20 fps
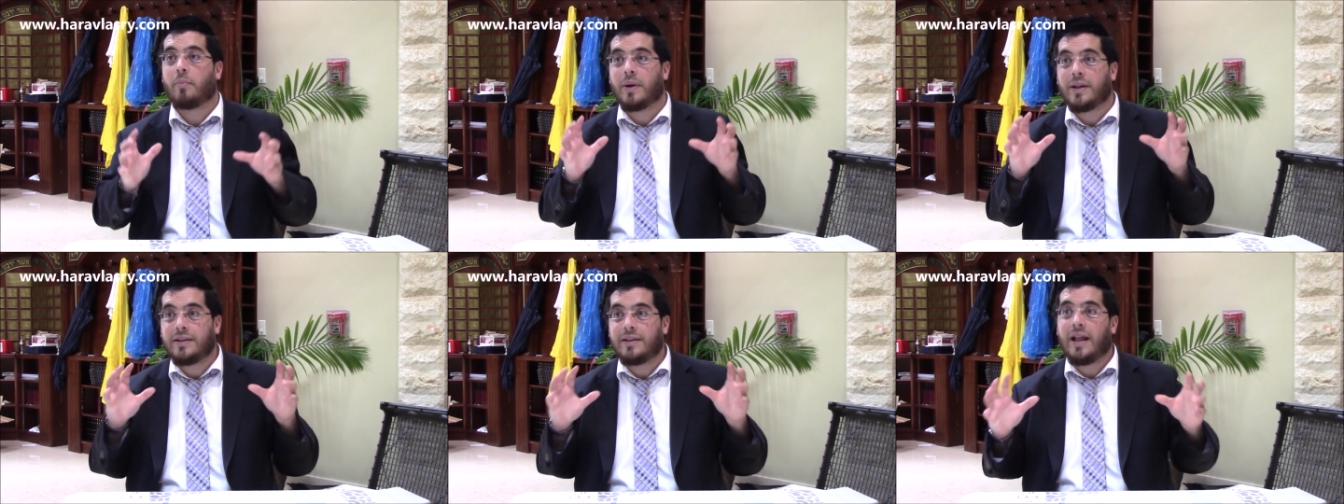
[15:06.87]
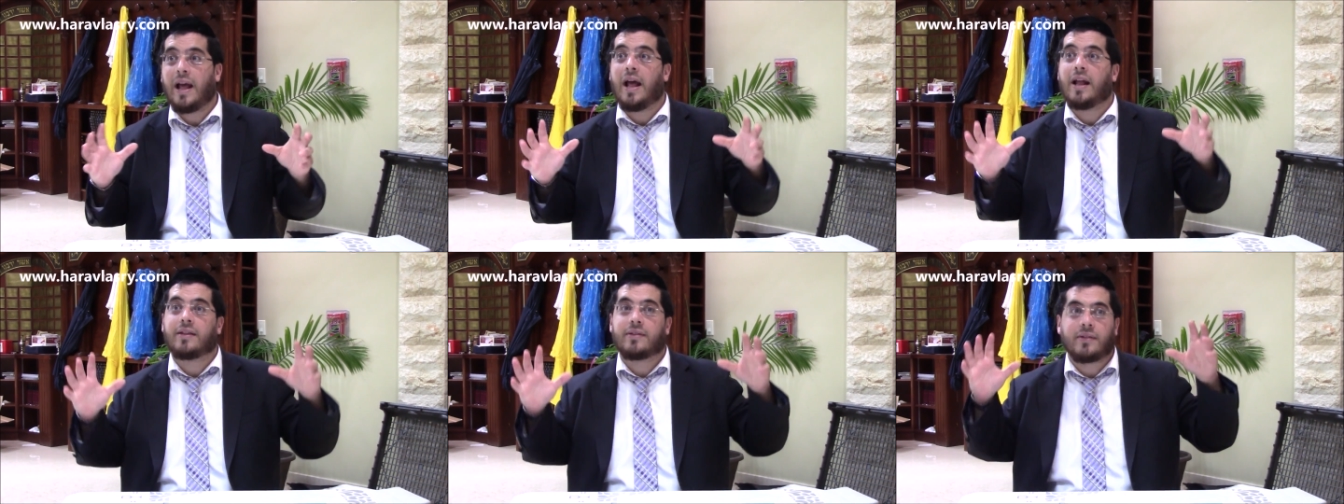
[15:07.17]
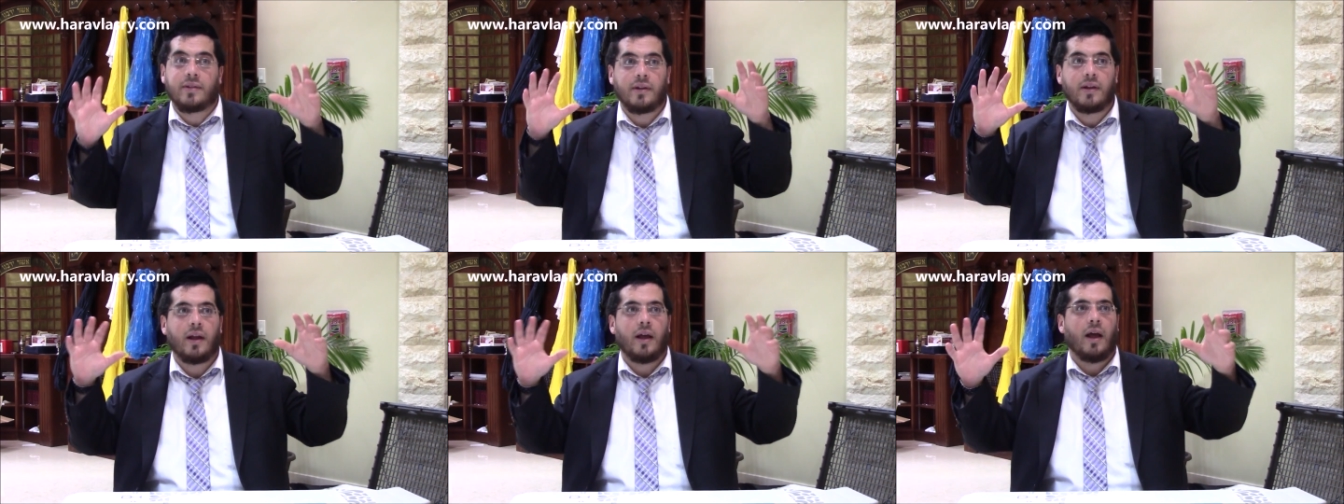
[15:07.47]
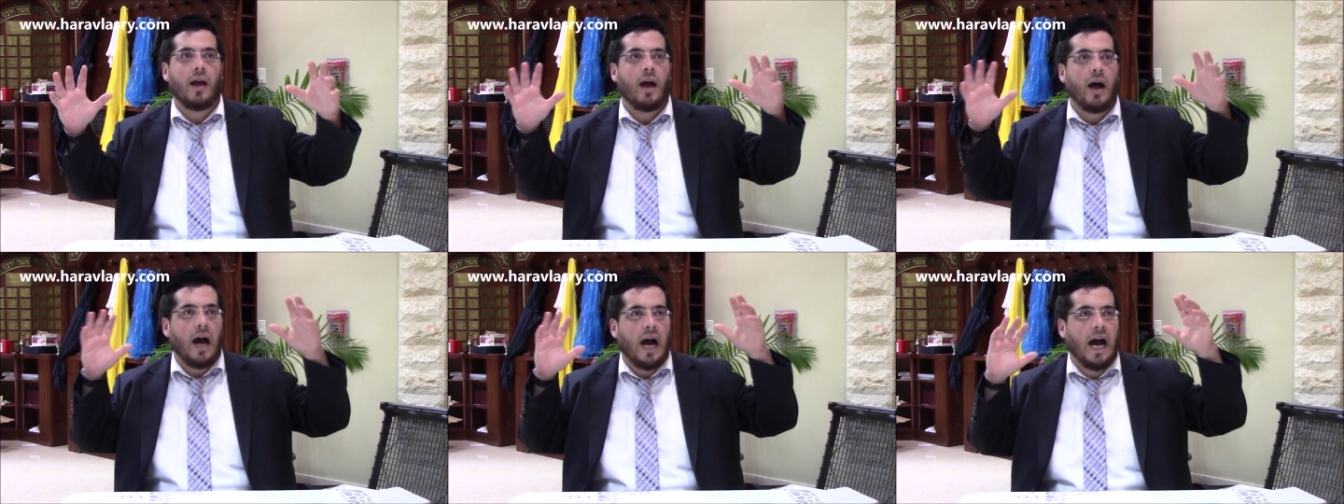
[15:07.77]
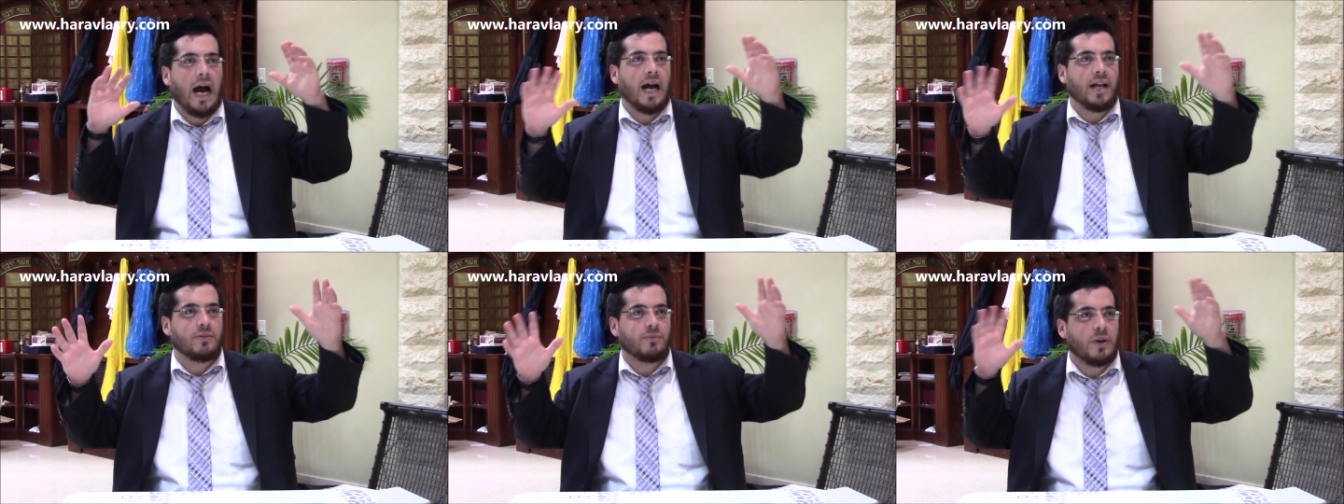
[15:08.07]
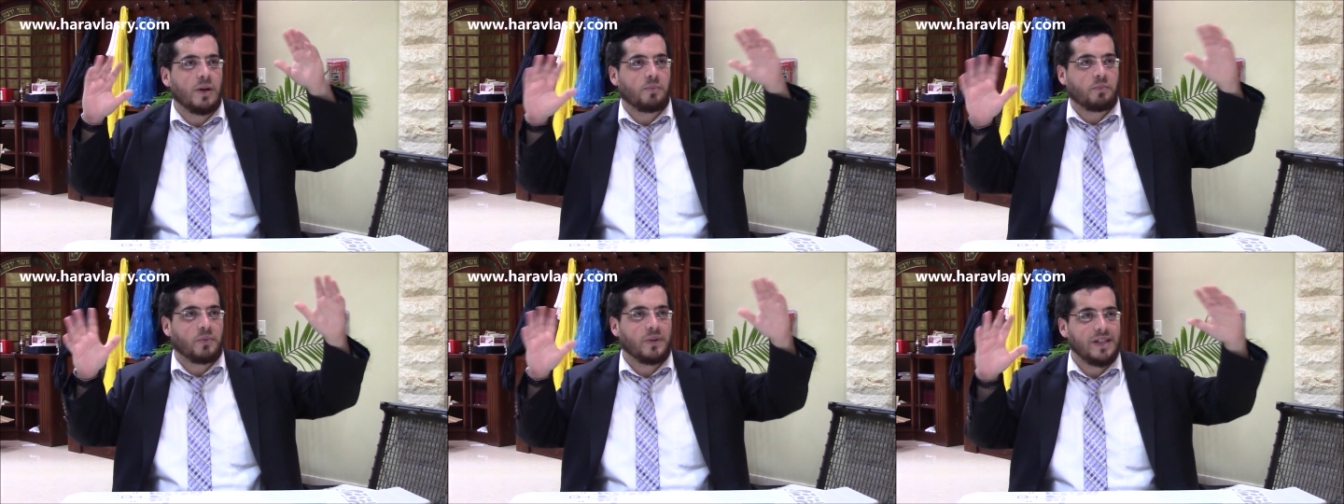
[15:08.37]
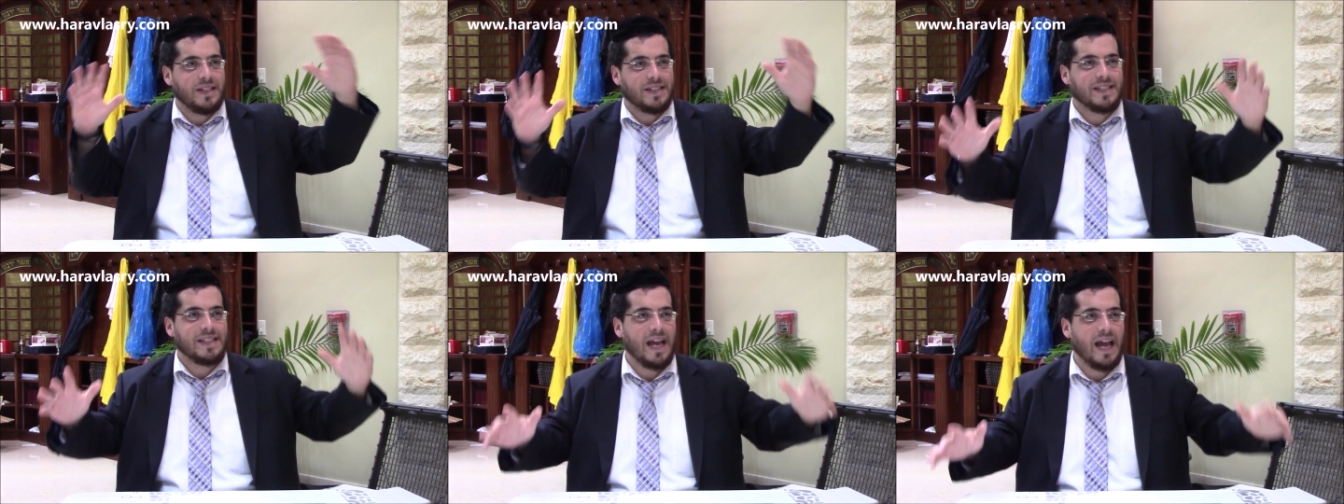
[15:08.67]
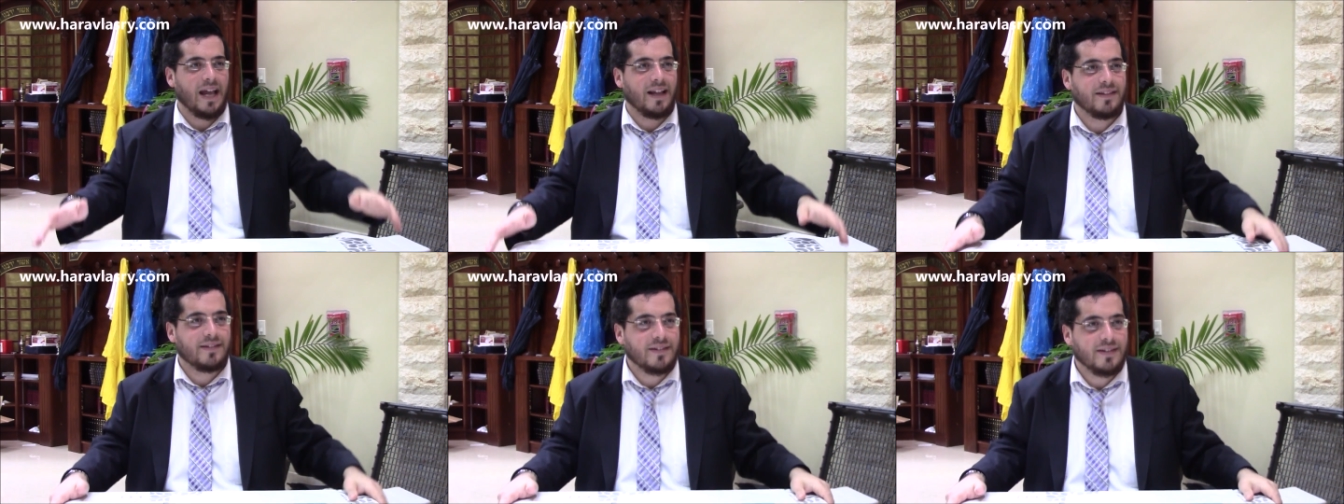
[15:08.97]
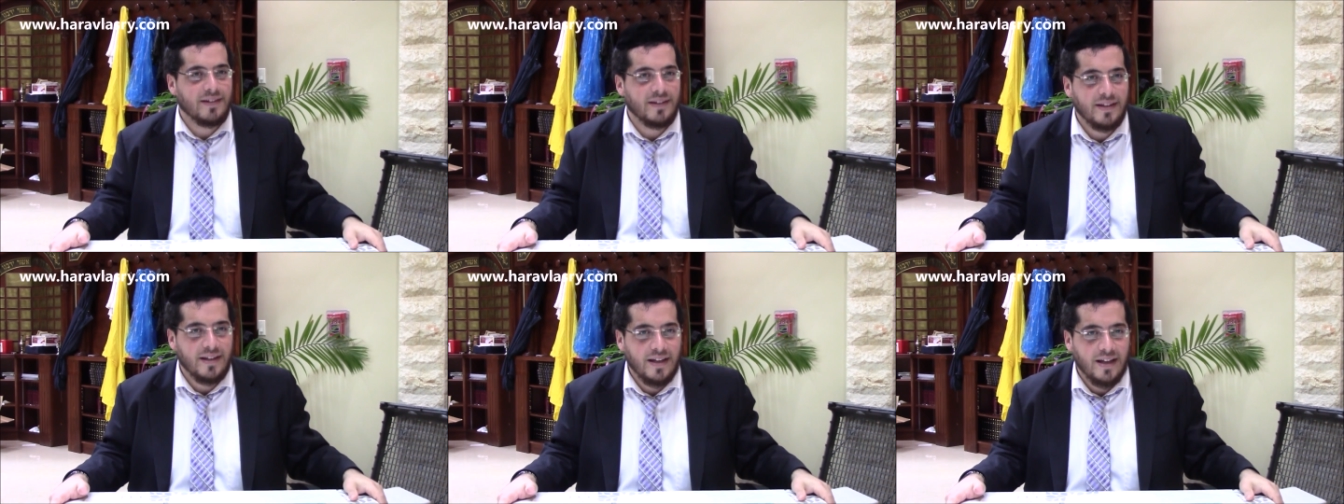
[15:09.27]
but not 100%.